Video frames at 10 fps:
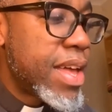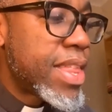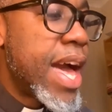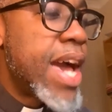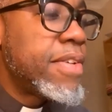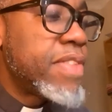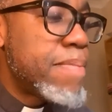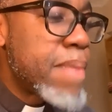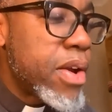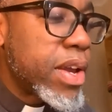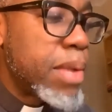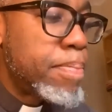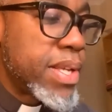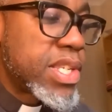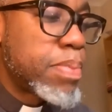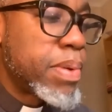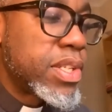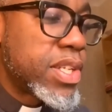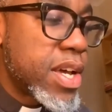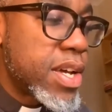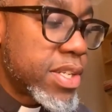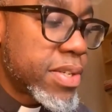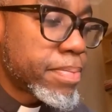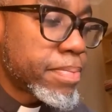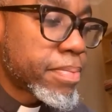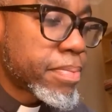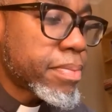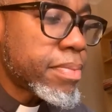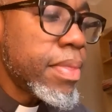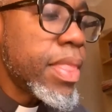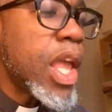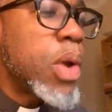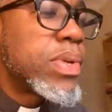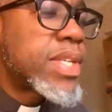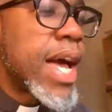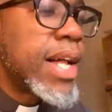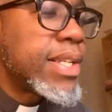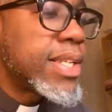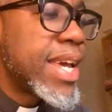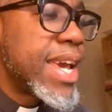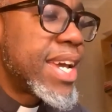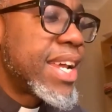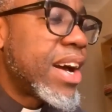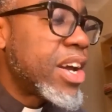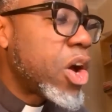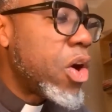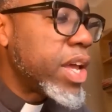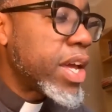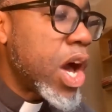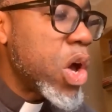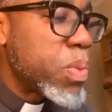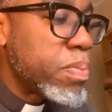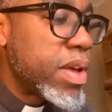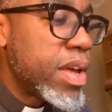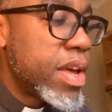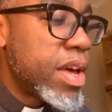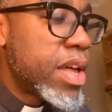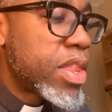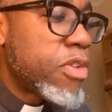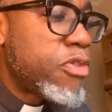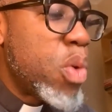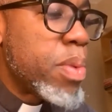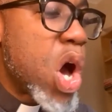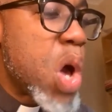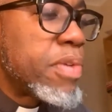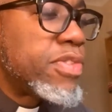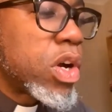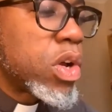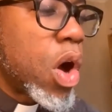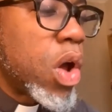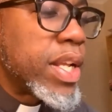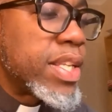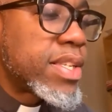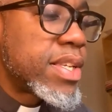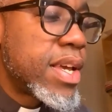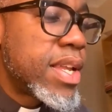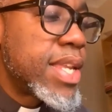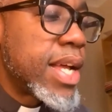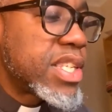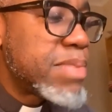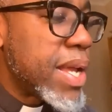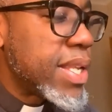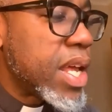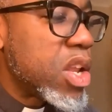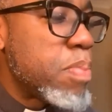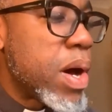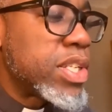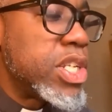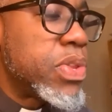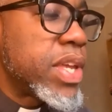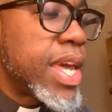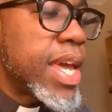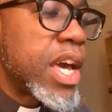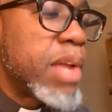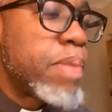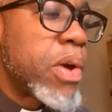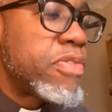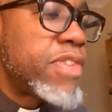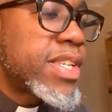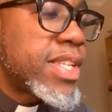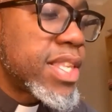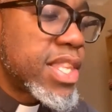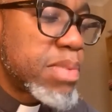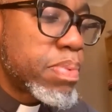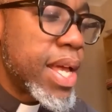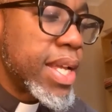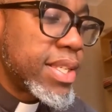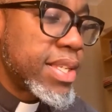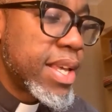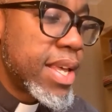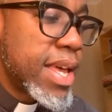the head of the American Episcopal Church. It was held in an iconic home, the former home of John Collins. Nelson Mandela and Martin Luther King had both visited this place.